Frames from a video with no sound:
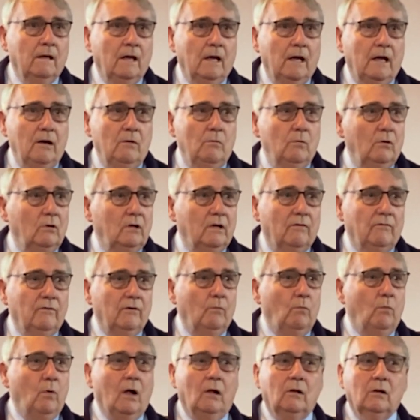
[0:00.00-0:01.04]
He will give a
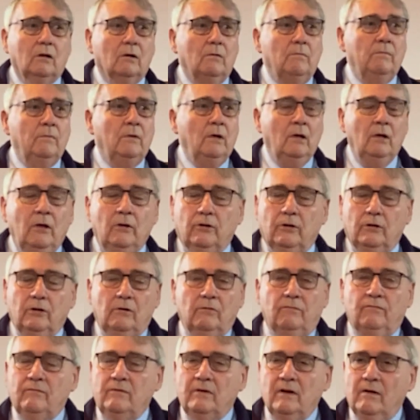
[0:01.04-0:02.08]
welcome that
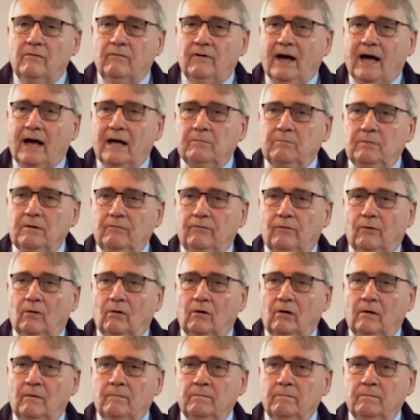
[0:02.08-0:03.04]
you've never had before.